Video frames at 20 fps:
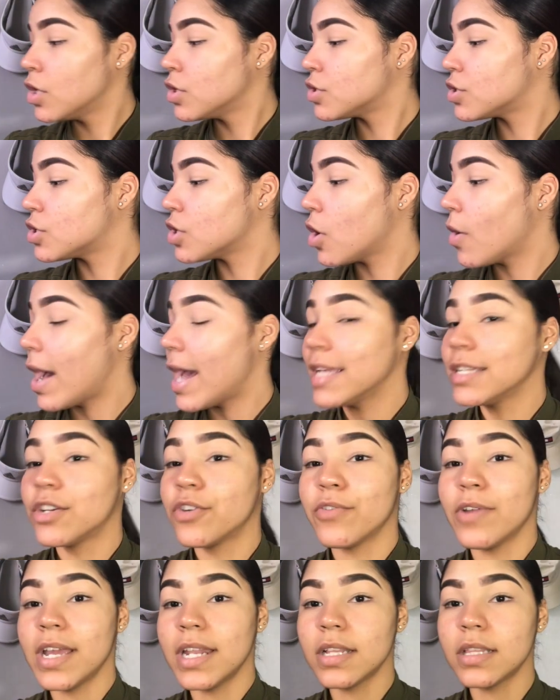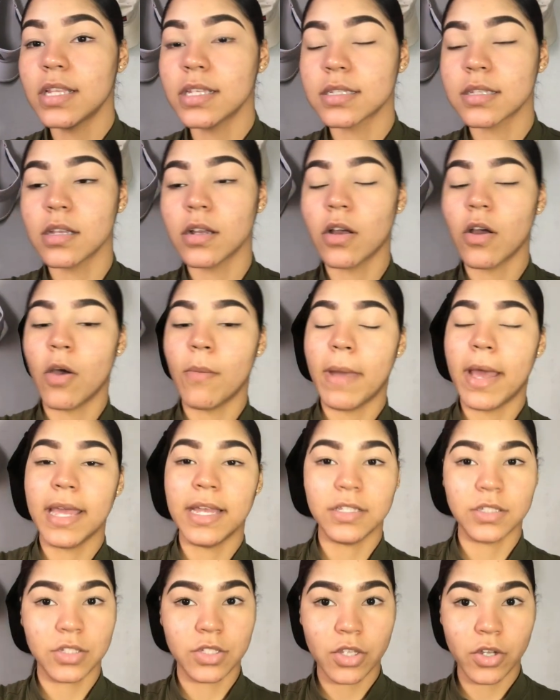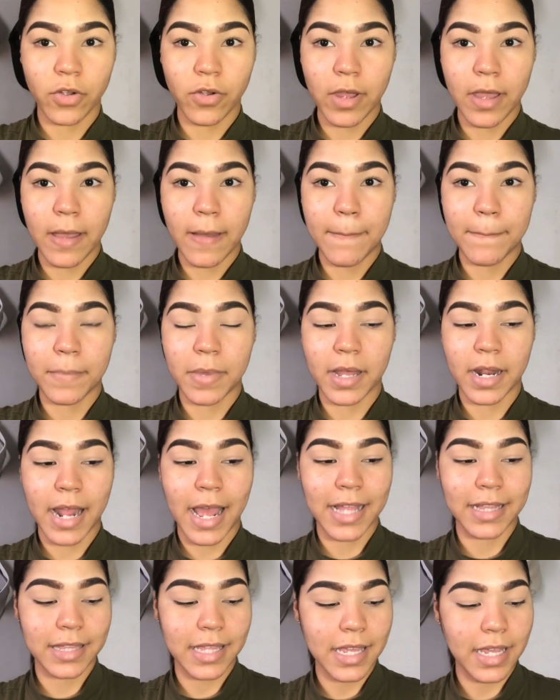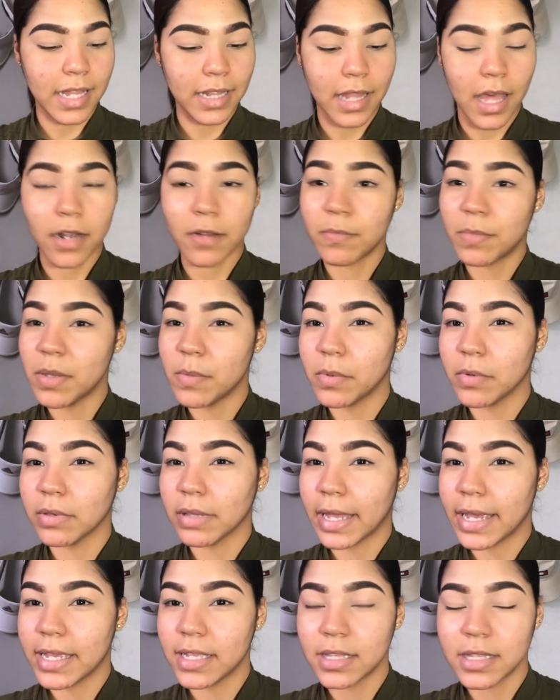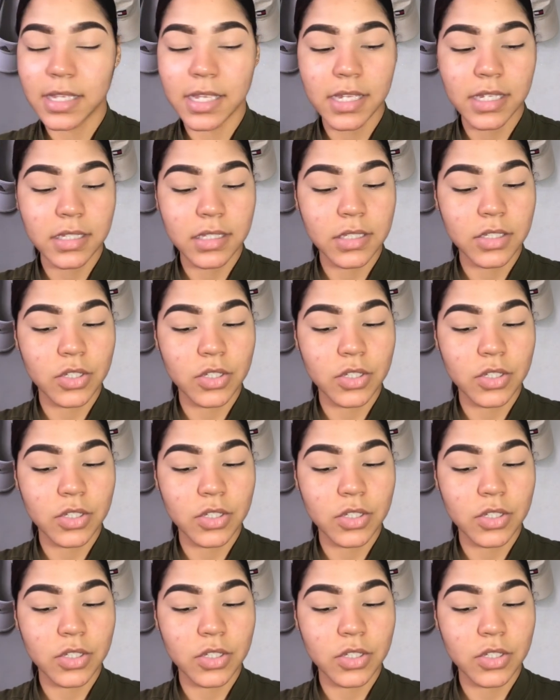So I created this look on my Instagram, but I think a lot of people liked it.